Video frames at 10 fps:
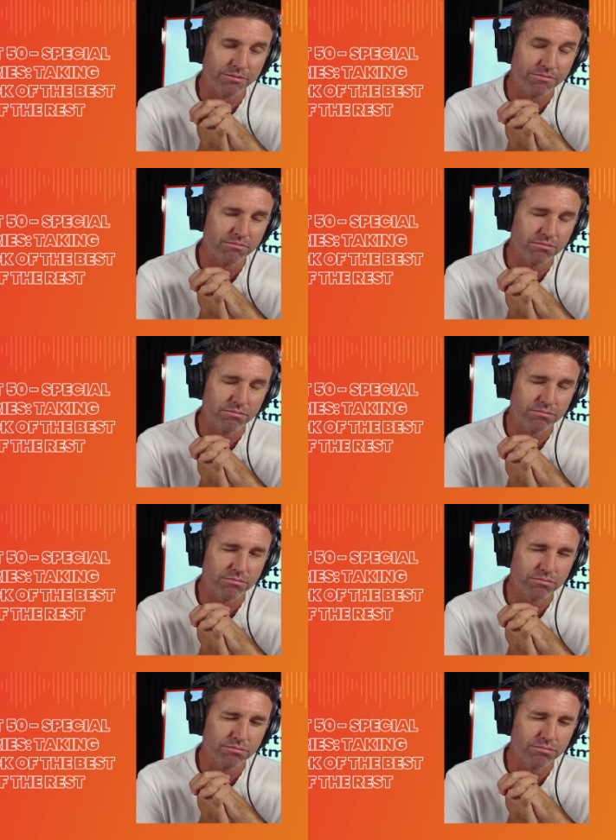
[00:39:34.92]
going to be in the f-
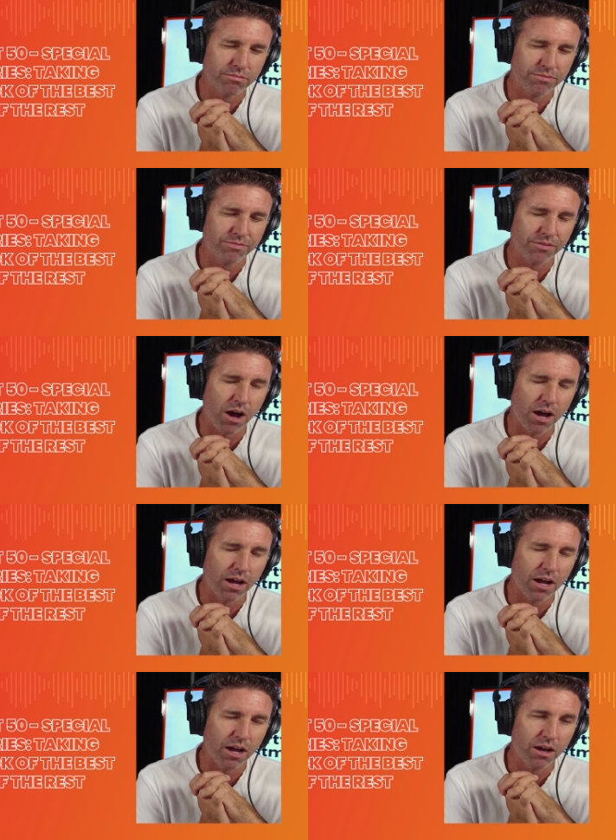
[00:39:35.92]
mm,
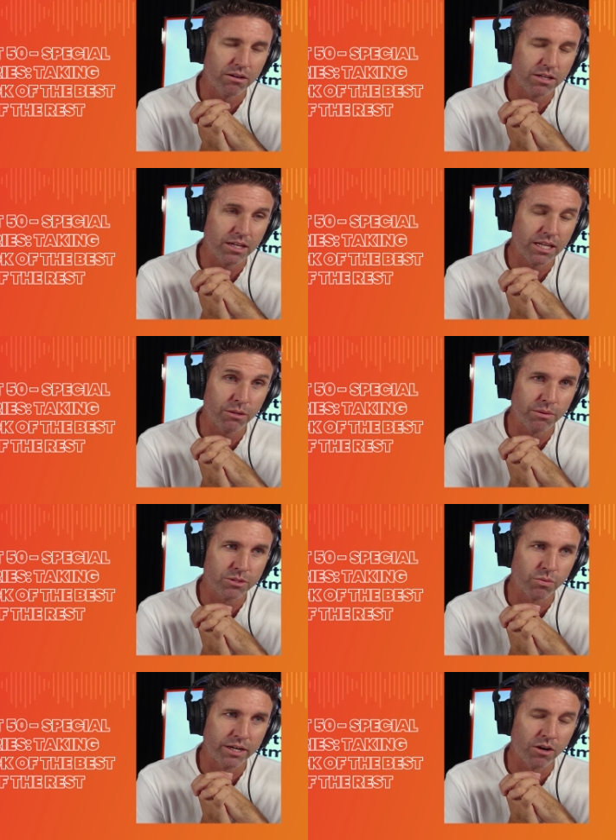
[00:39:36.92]
five, anywhere
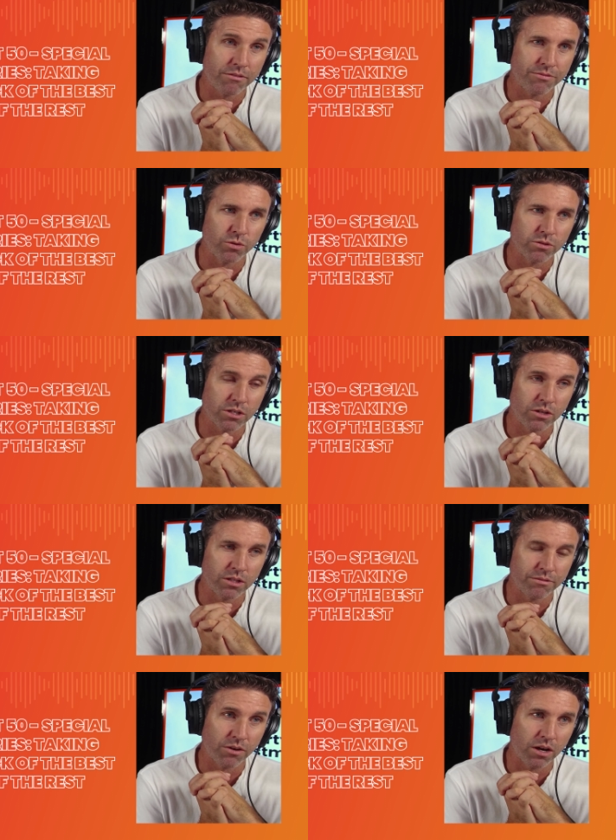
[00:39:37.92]
between high fours to
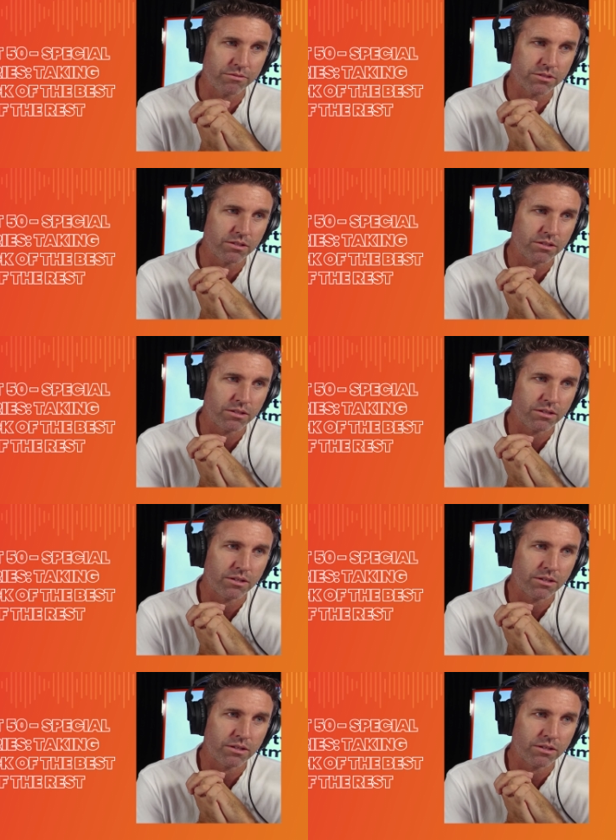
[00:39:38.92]
early fives.